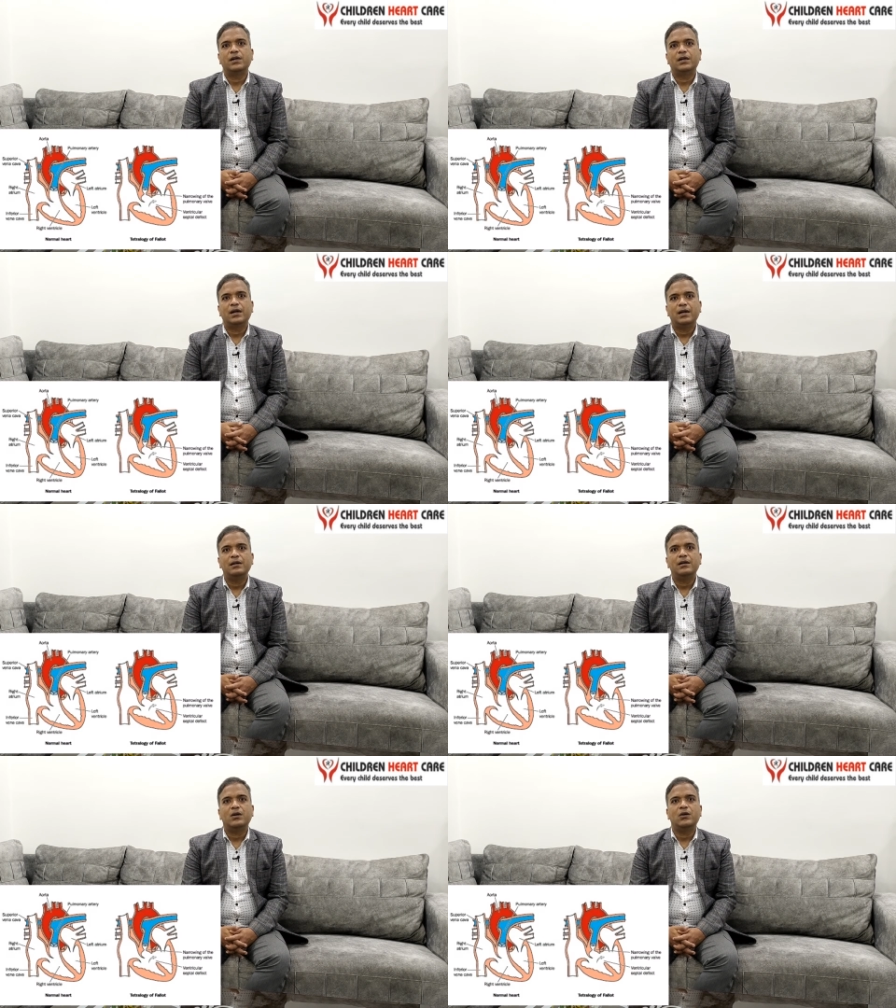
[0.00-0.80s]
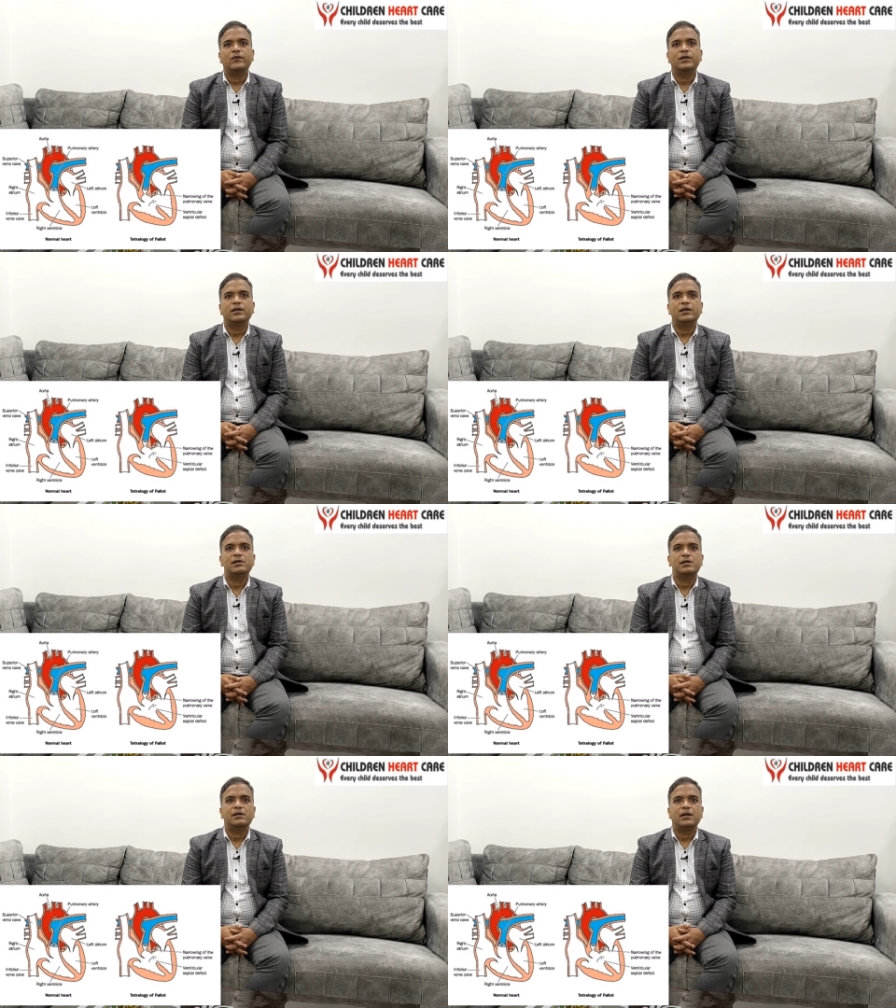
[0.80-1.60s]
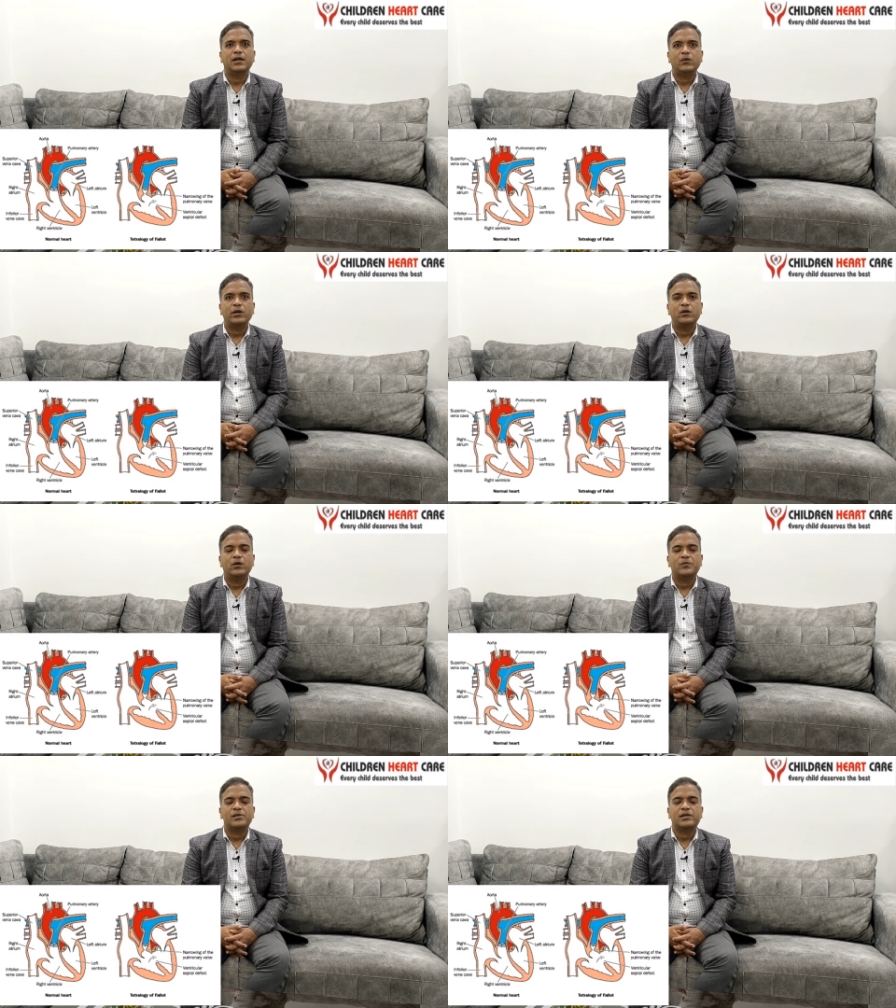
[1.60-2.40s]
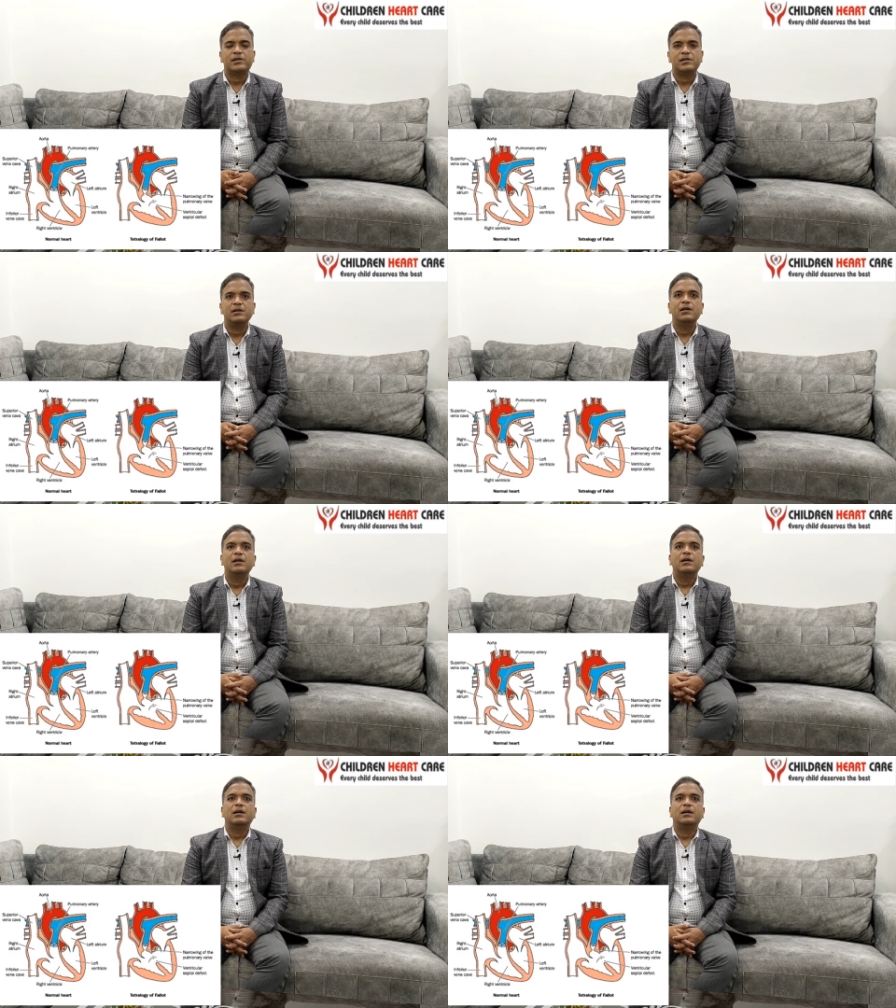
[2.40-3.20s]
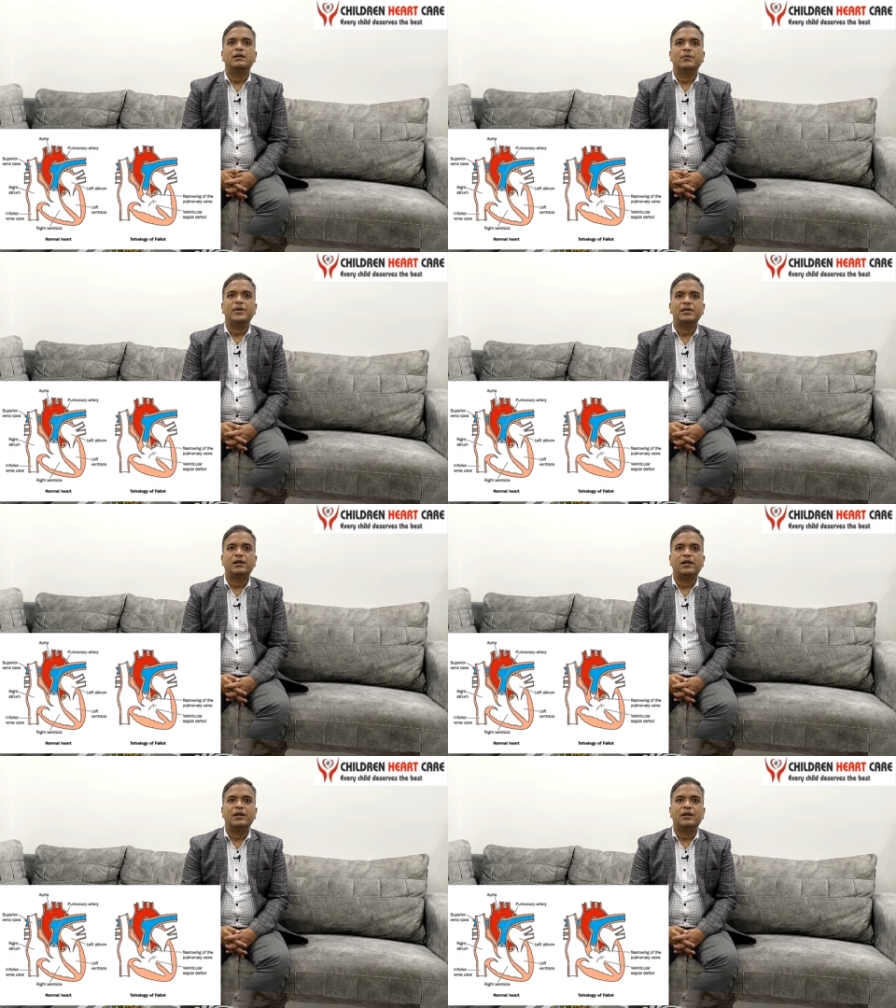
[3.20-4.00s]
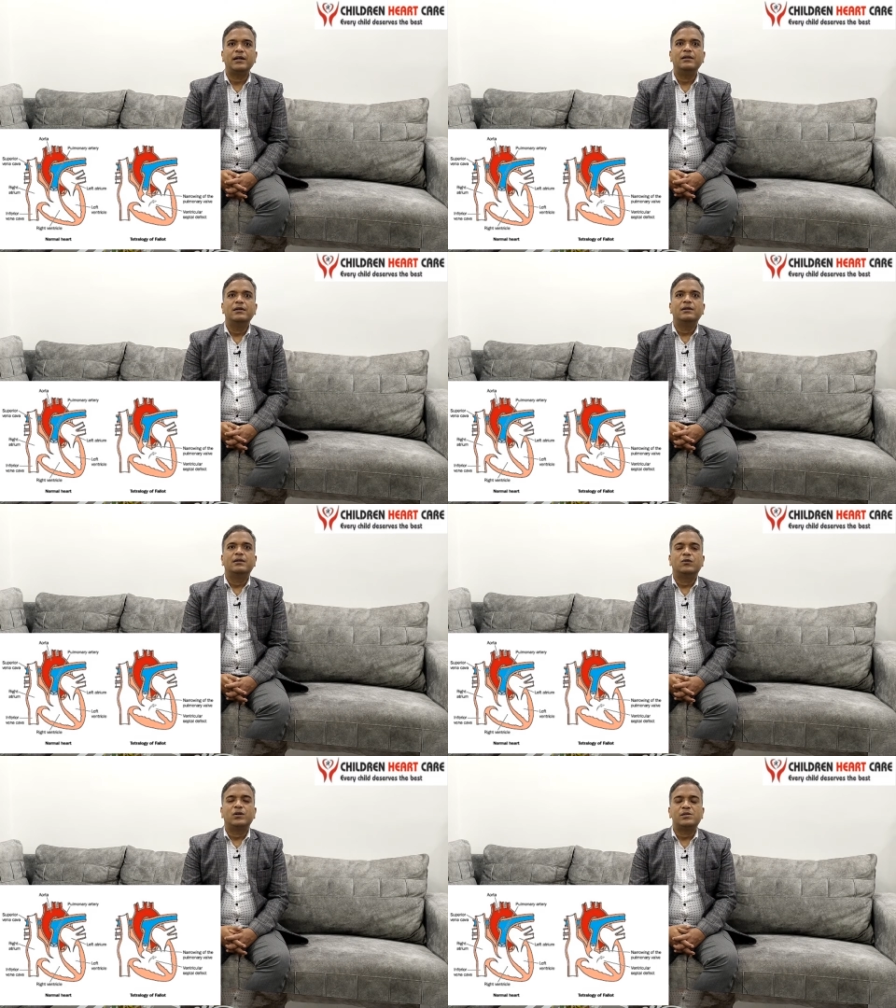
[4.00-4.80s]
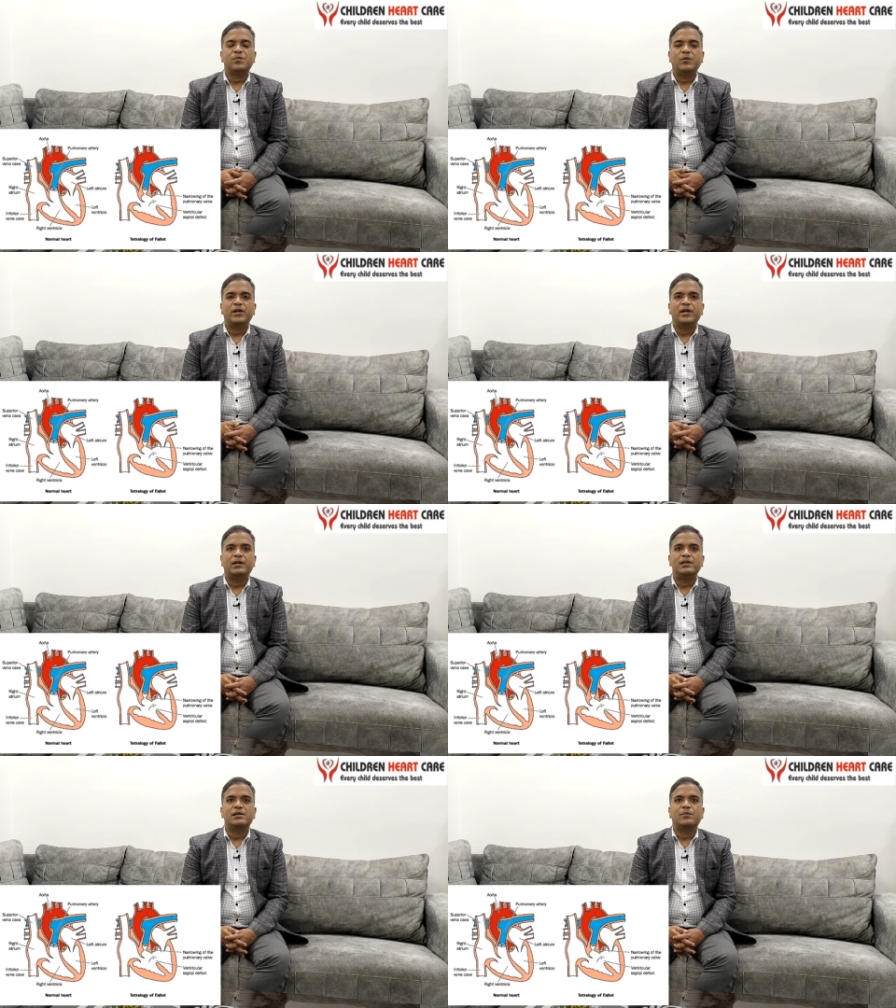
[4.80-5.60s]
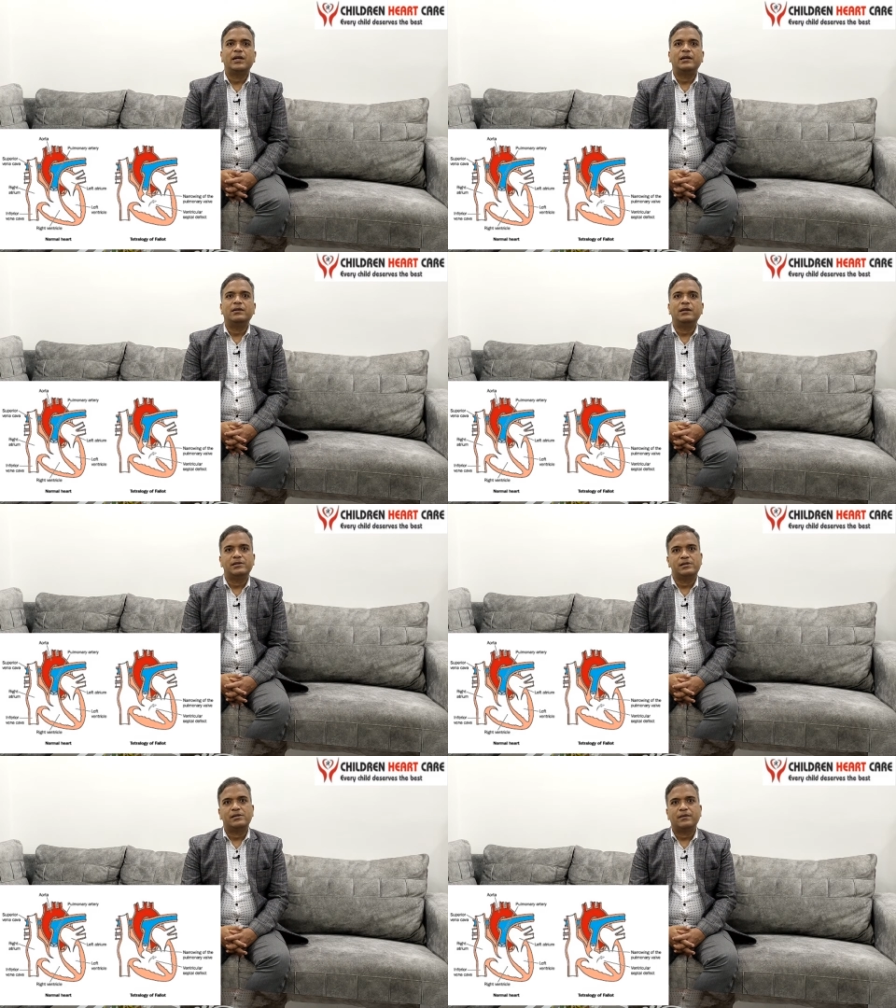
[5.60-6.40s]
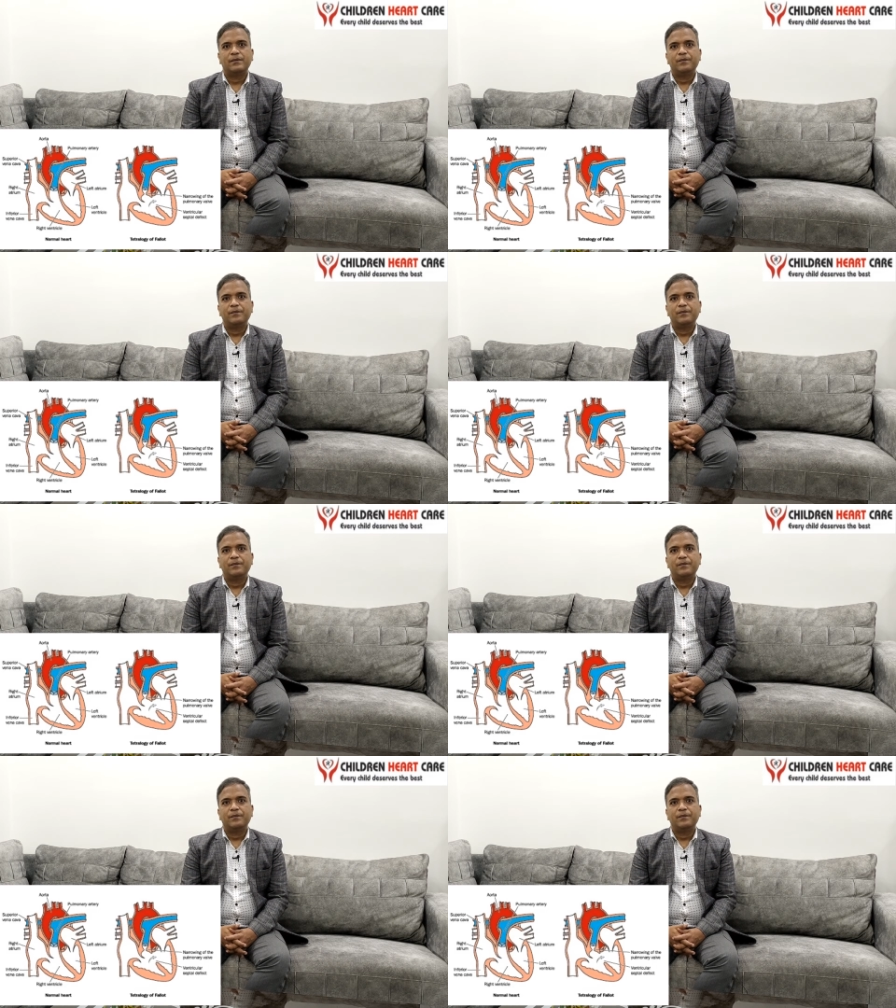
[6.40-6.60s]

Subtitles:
the heart, along with there is a narrowing or obstruction in the major artery known as pulmonary artery supplying the lungs.